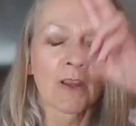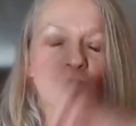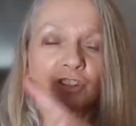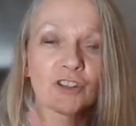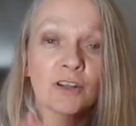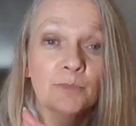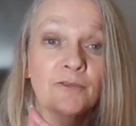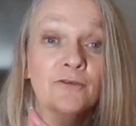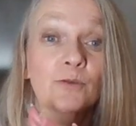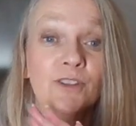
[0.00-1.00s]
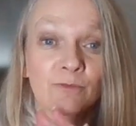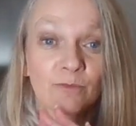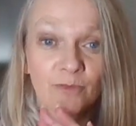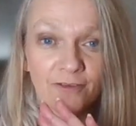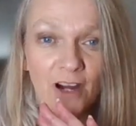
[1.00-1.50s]
So just going to bring forward
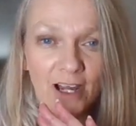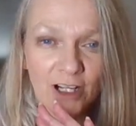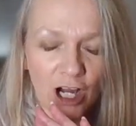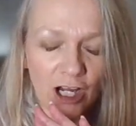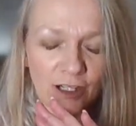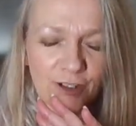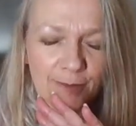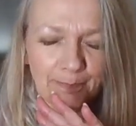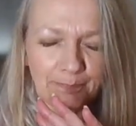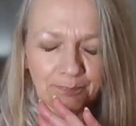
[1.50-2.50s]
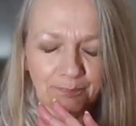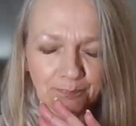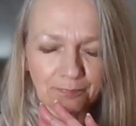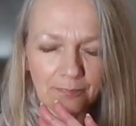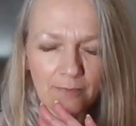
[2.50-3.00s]
some fire codes
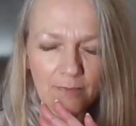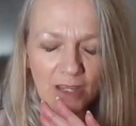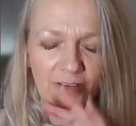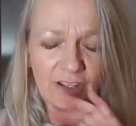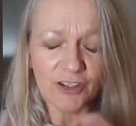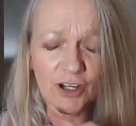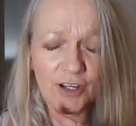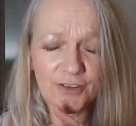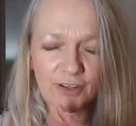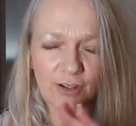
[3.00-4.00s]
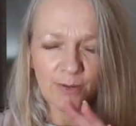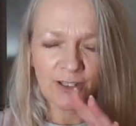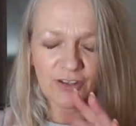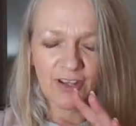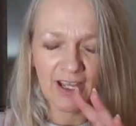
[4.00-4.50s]
these are codes that go
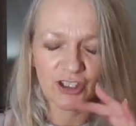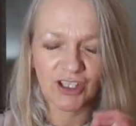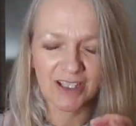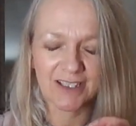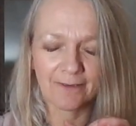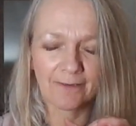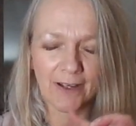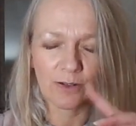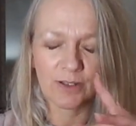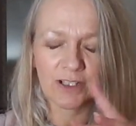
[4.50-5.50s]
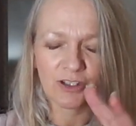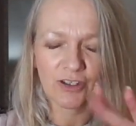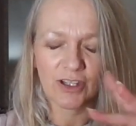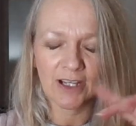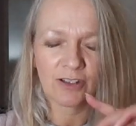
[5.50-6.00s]
into the energetic field, into
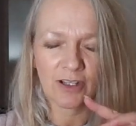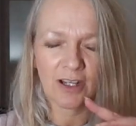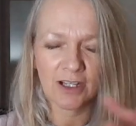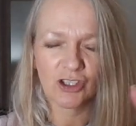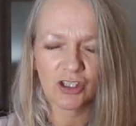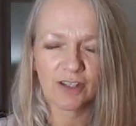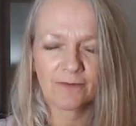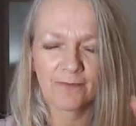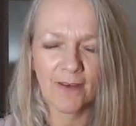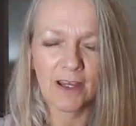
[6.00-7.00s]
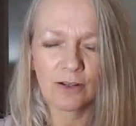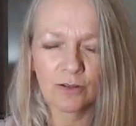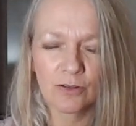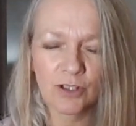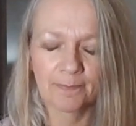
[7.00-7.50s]
the en energy
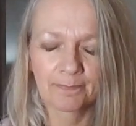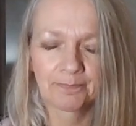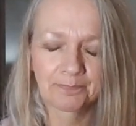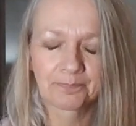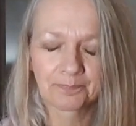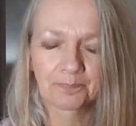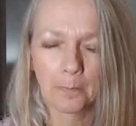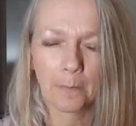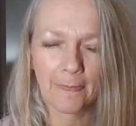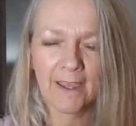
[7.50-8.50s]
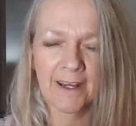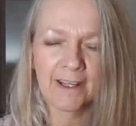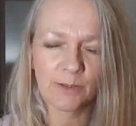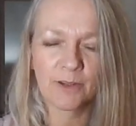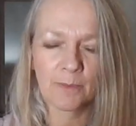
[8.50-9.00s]
field
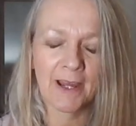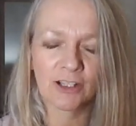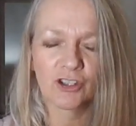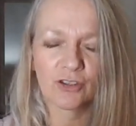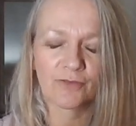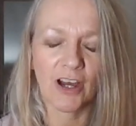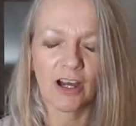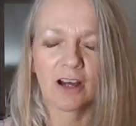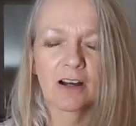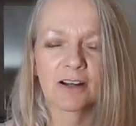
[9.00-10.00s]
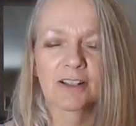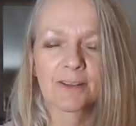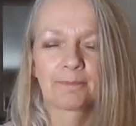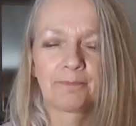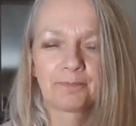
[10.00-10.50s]
connect with the energy of the heart
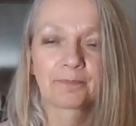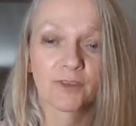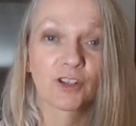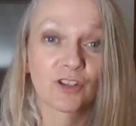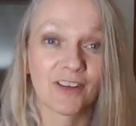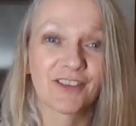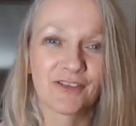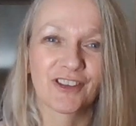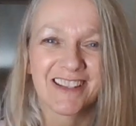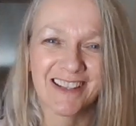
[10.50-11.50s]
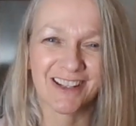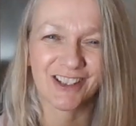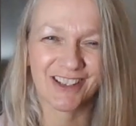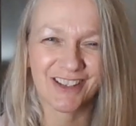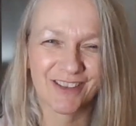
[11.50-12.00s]
to transfer these
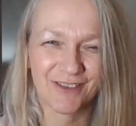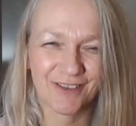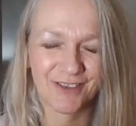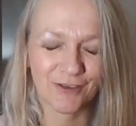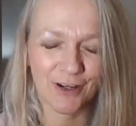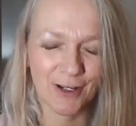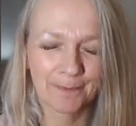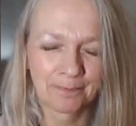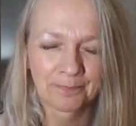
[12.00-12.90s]
energies through.